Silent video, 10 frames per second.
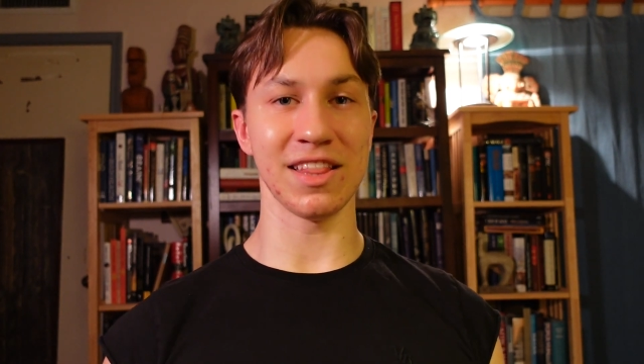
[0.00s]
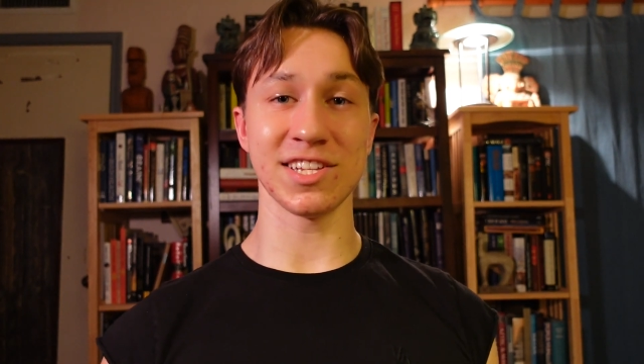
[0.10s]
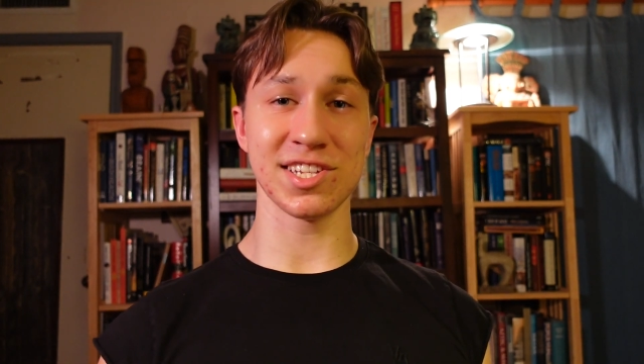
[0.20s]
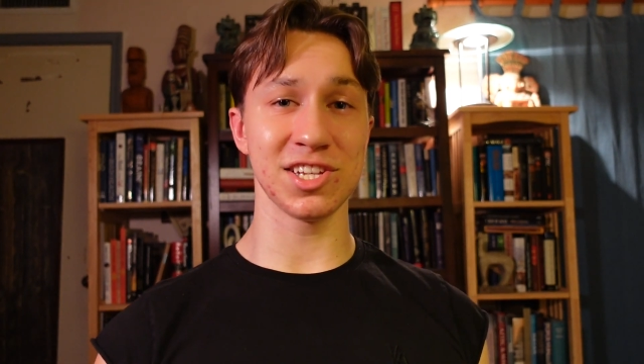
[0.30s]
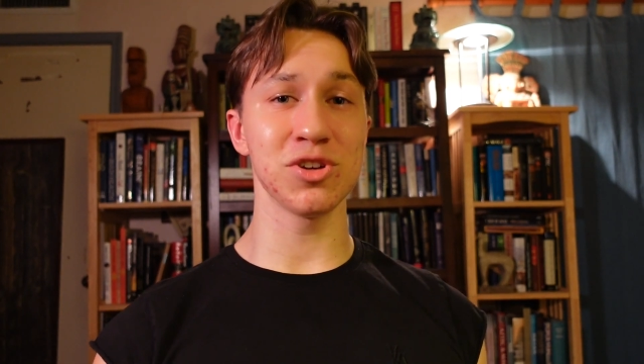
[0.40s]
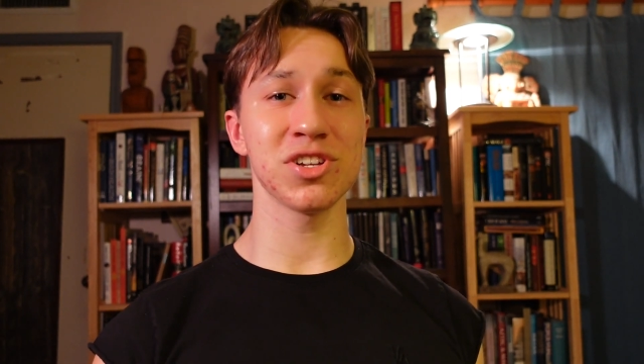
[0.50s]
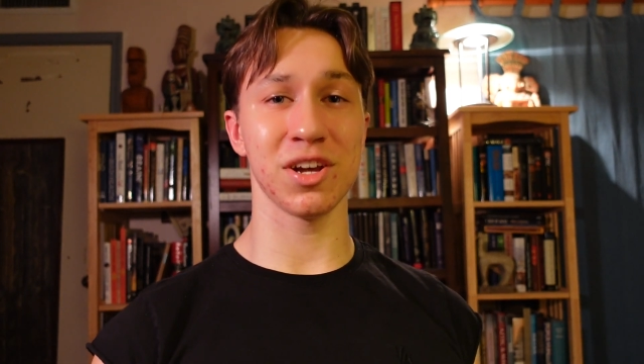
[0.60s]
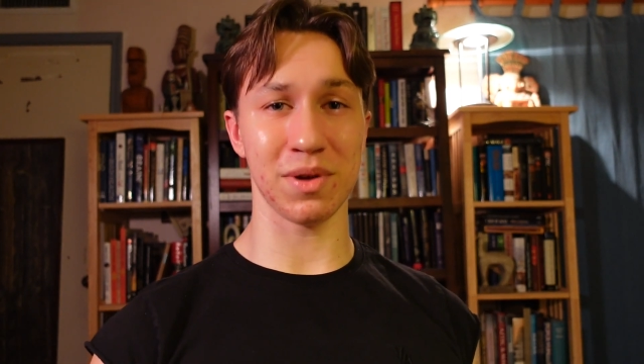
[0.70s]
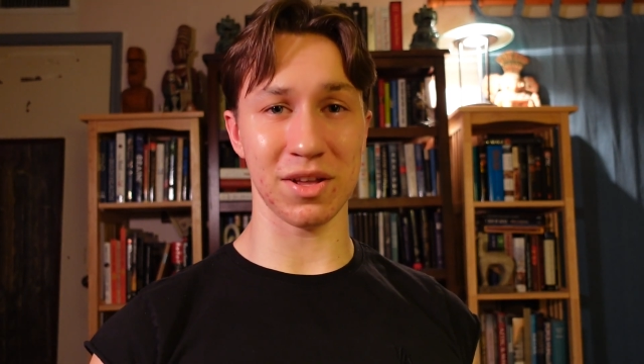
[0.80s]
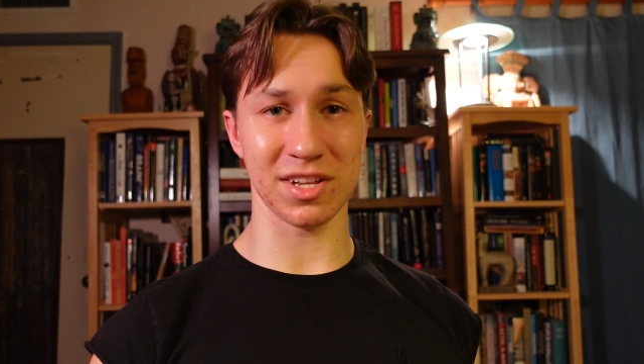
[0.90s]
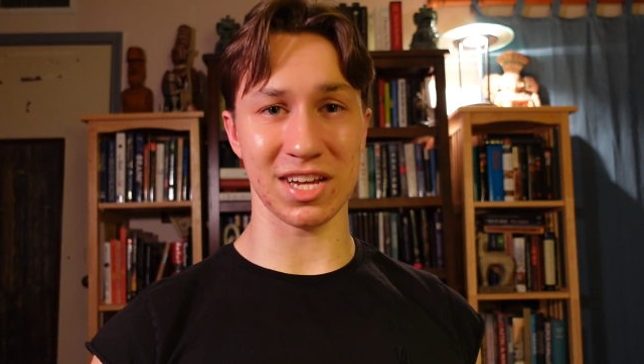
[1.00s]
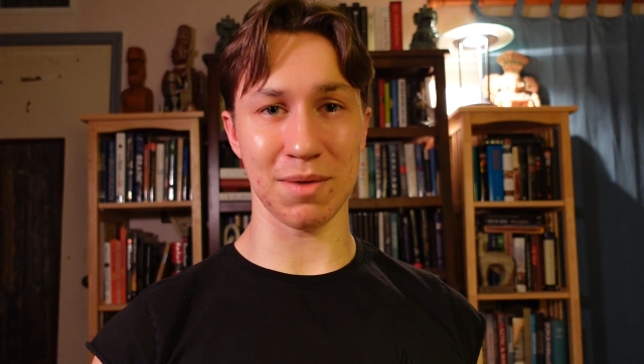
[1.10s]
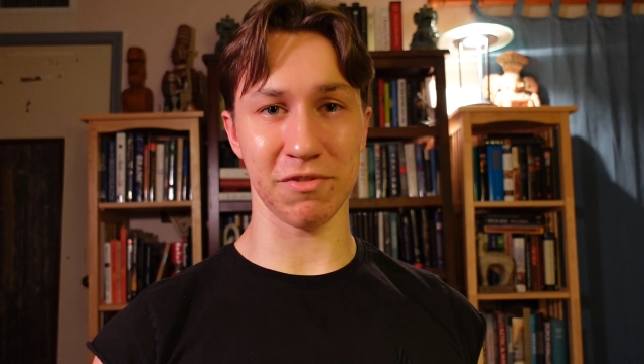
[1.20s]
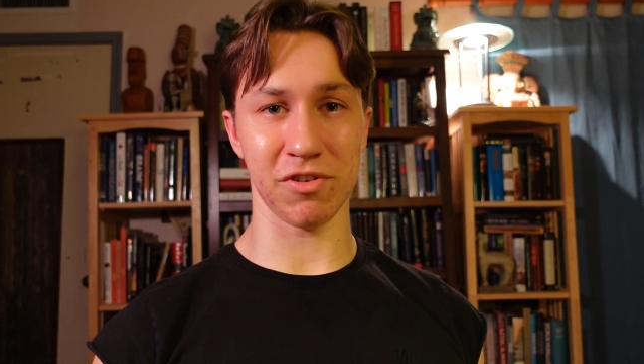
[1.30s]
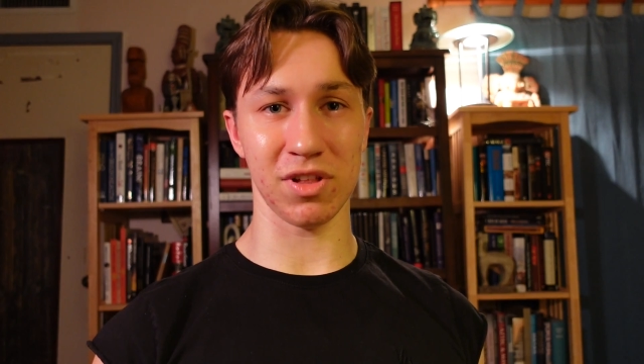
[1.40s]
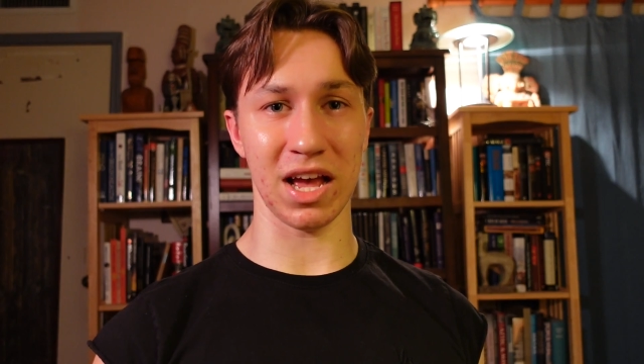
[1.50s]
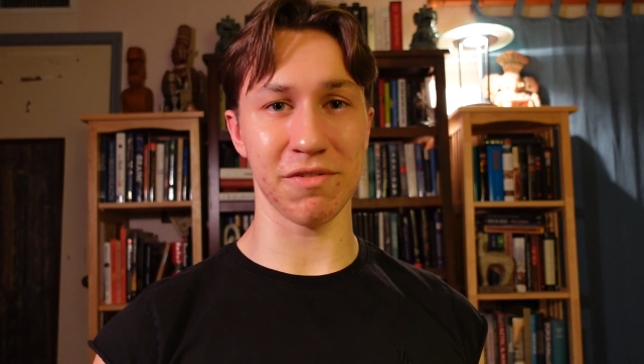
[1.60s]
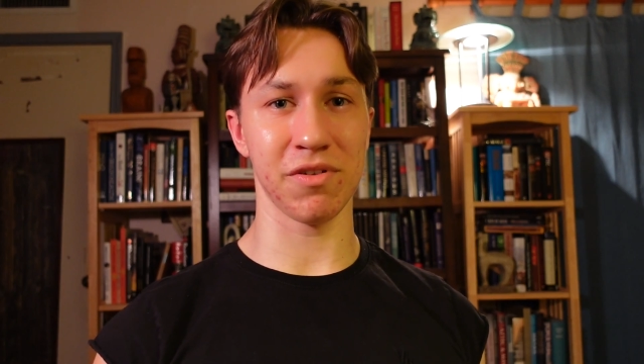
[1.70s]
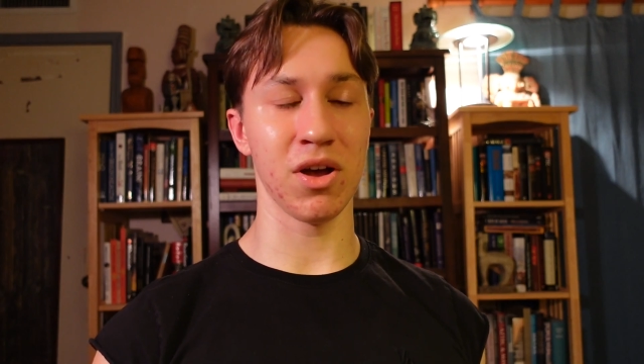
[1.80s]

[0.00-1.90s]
And this is usually around the time of her life